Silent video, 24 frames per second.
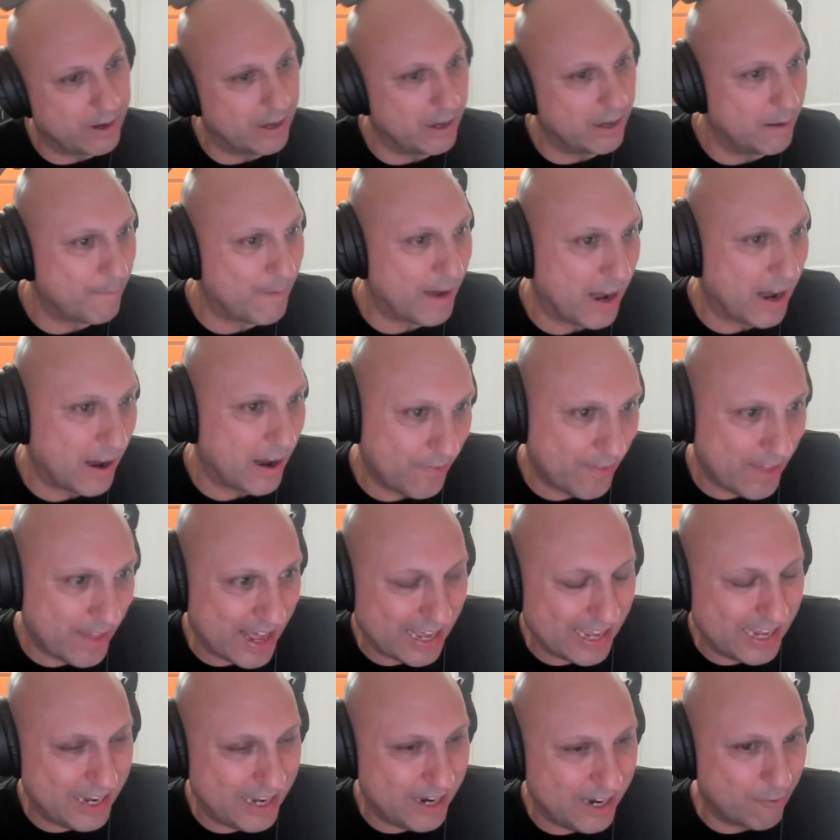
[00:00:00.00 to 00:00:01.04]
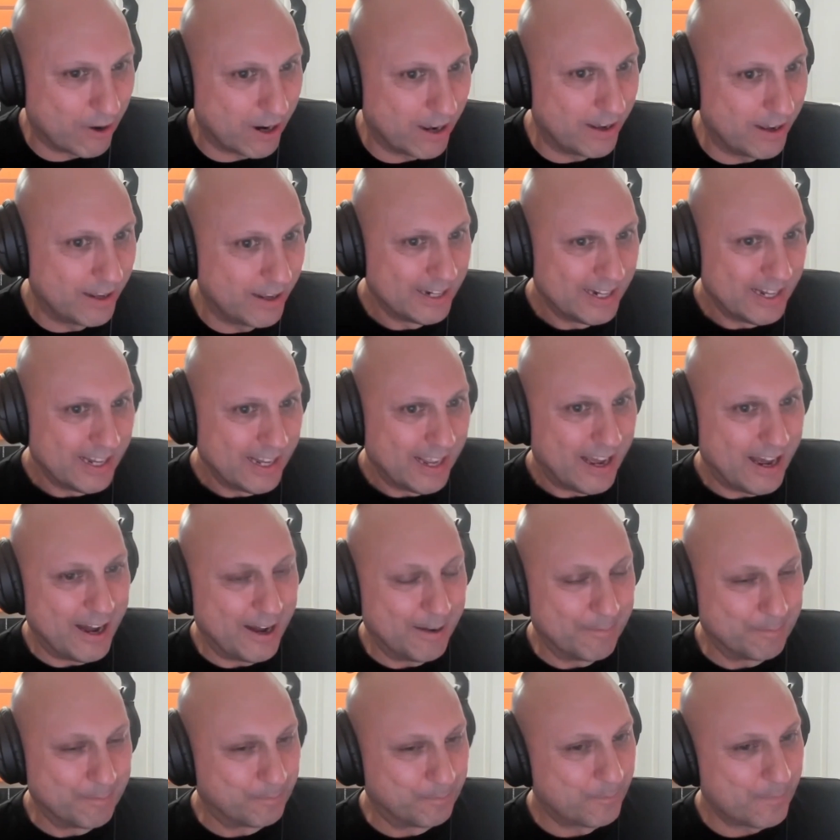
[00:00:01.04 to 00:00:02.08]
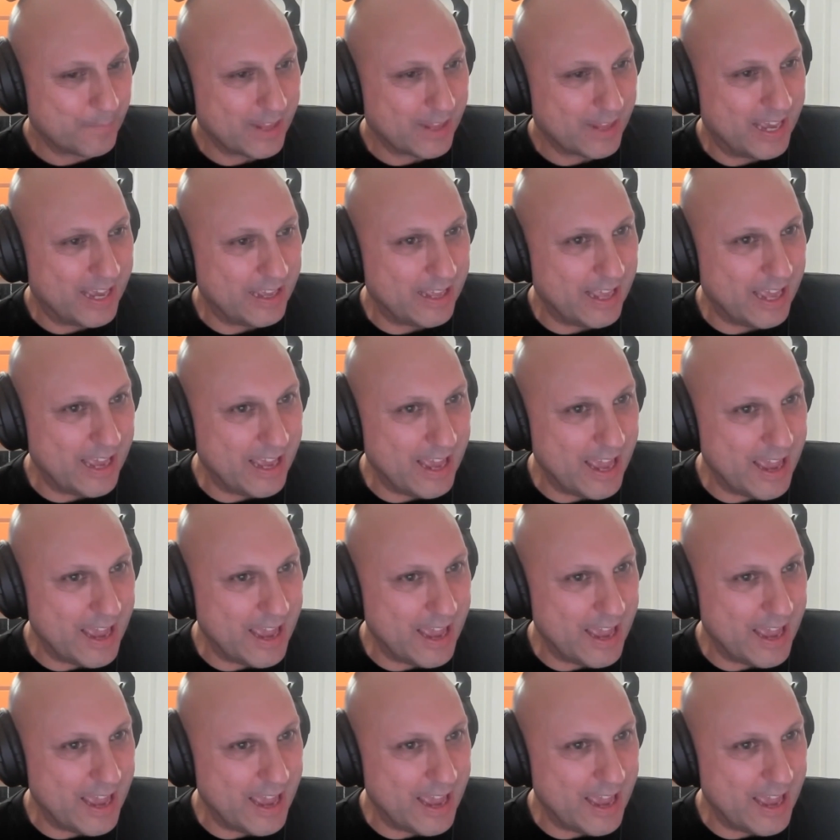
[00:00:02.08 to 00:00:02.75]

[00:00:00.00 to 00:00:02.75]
about and that era. It